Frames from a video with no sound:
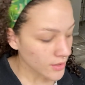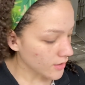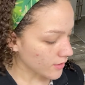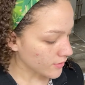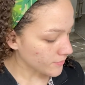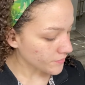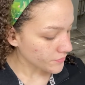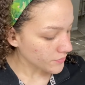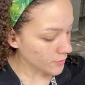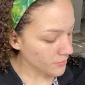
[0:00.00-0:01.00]

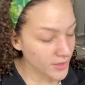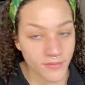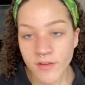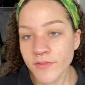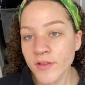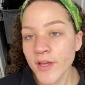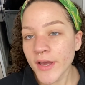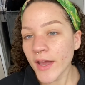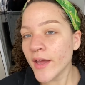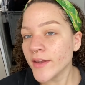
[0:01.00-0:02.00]
But if I feel
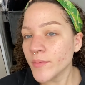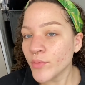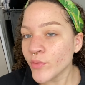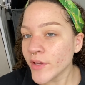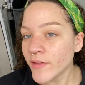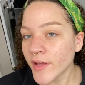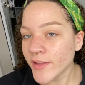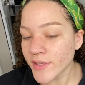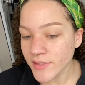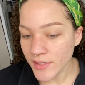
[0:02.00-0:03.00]
like at any point like
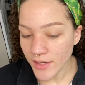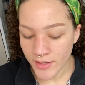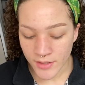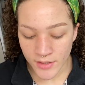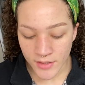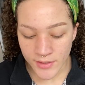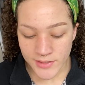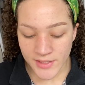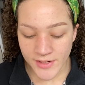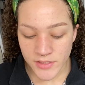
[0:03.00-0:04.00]
that's not
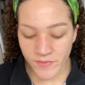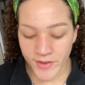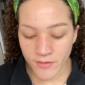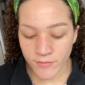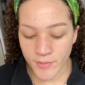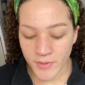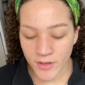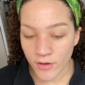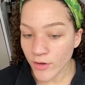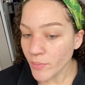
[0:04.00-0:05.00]
satisfying for me,
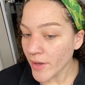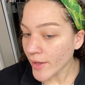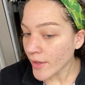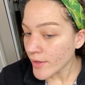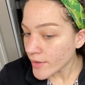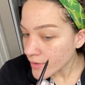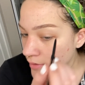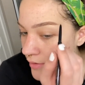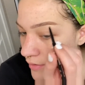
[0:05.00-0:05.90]
I'll go back in.